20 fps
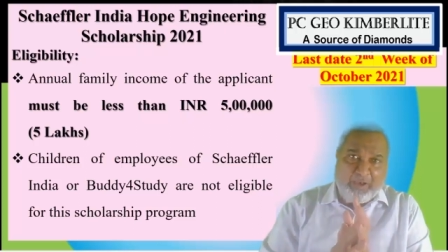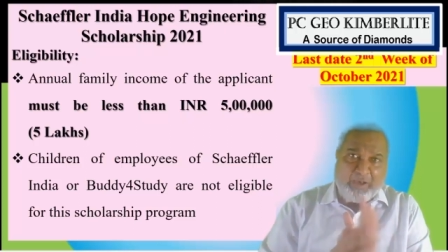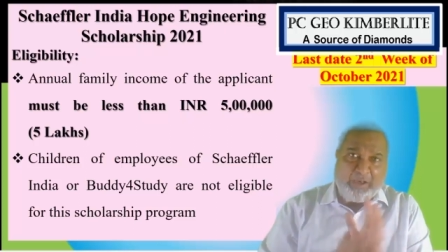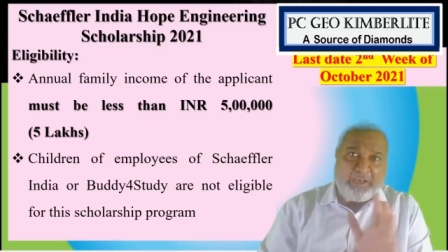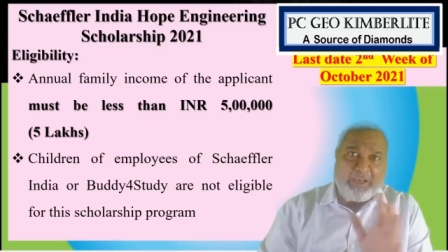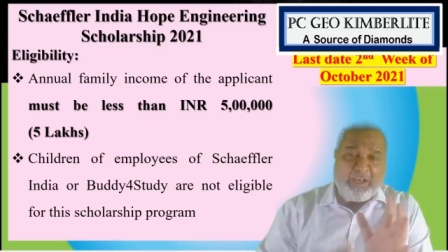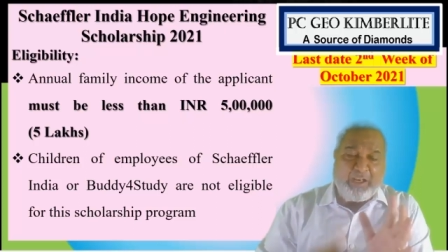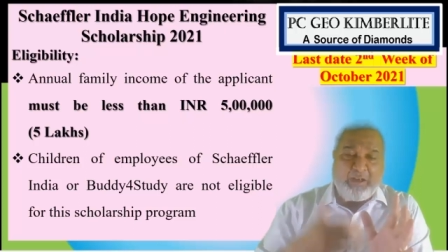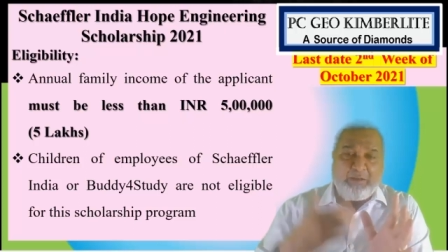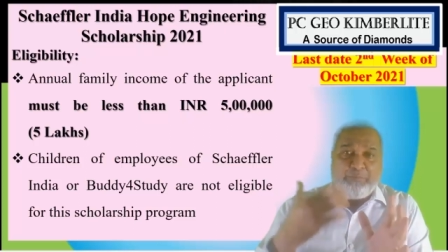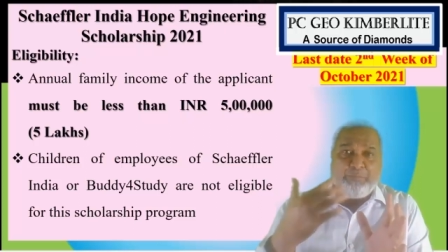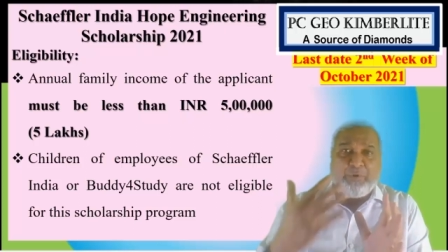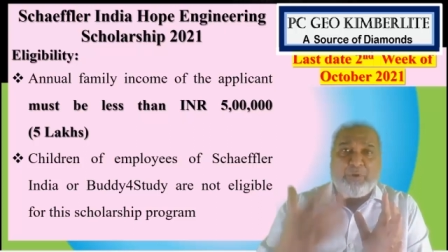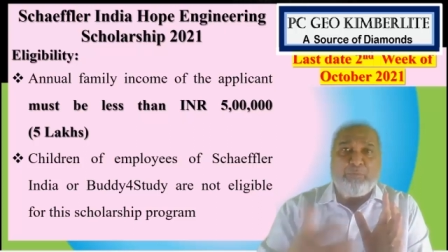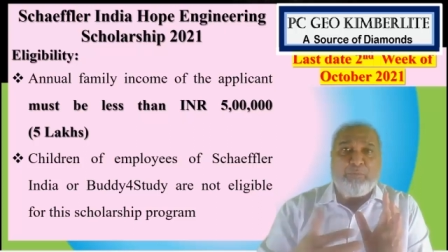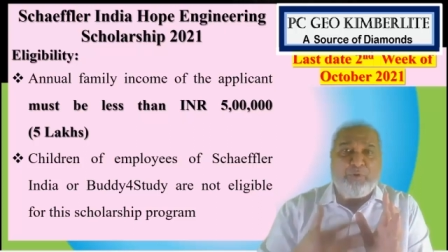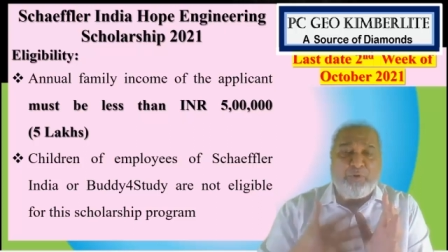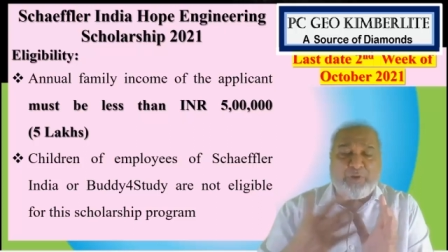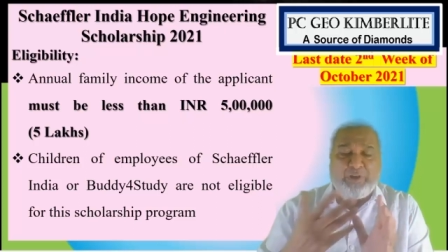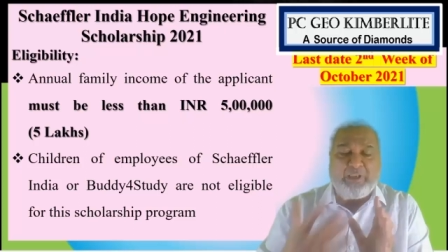in
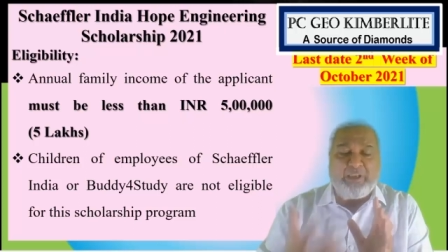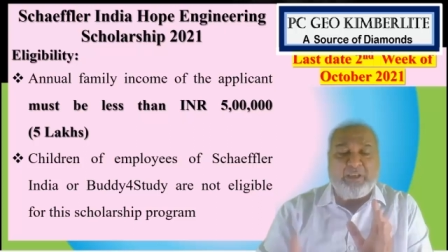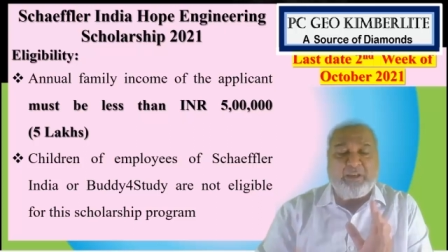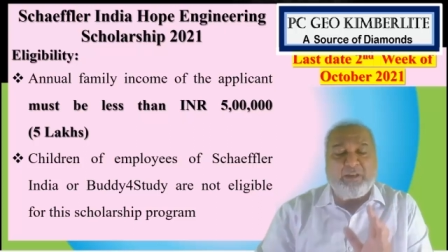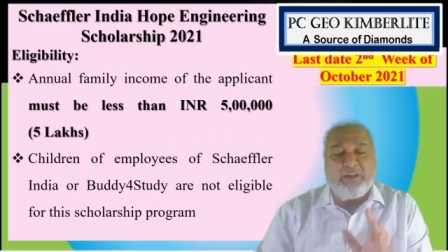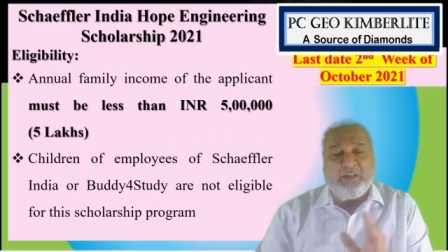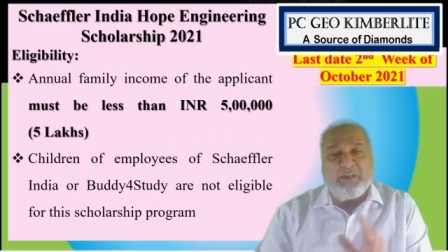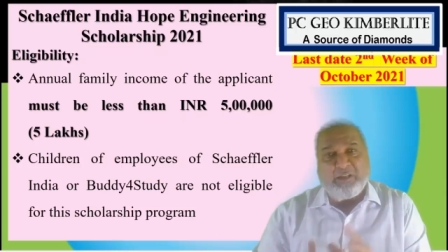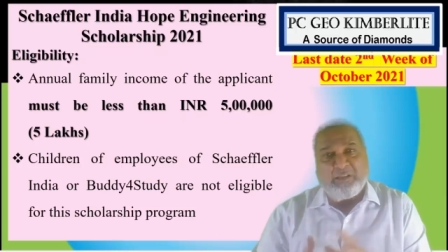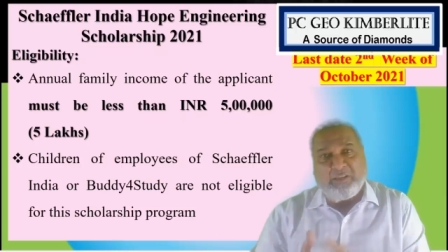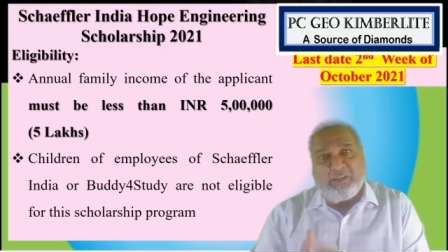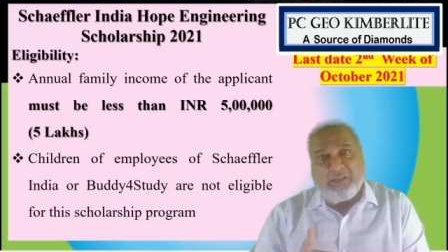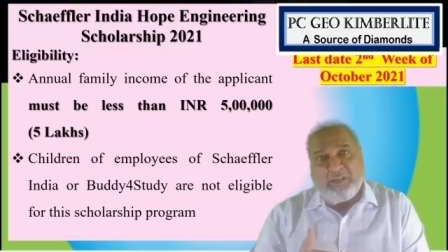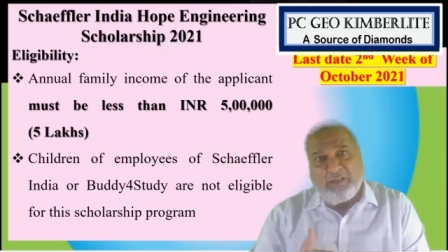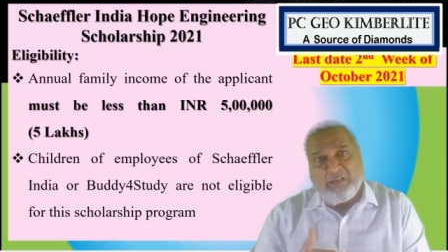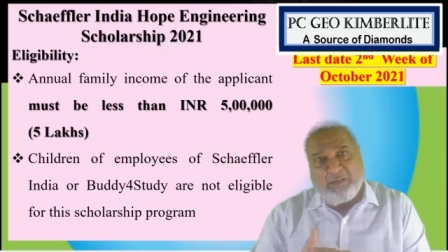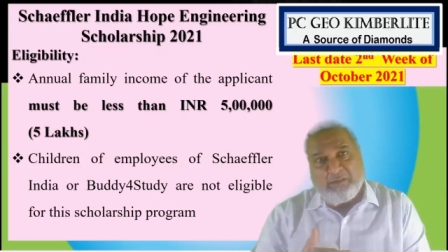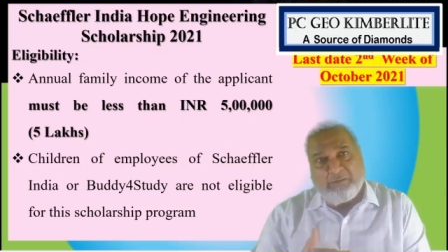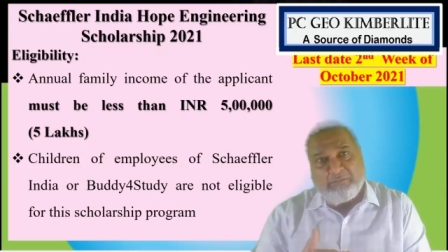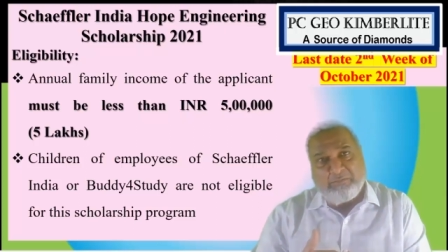promoting
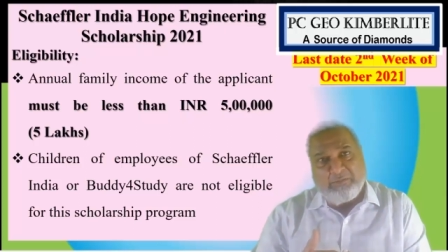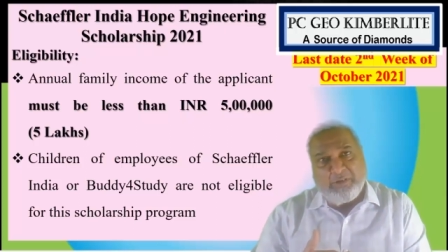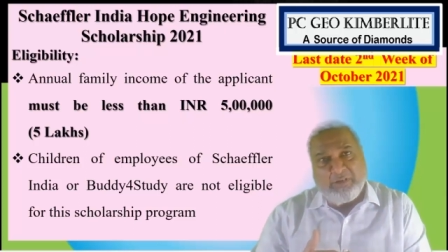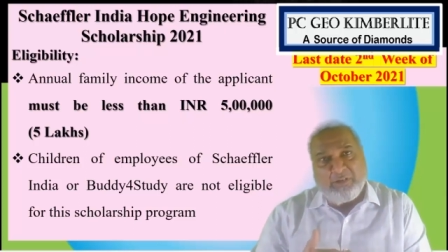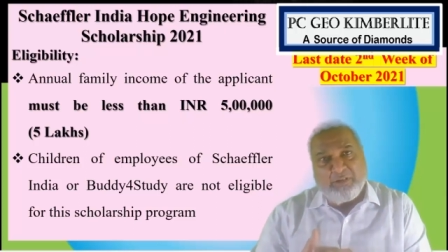the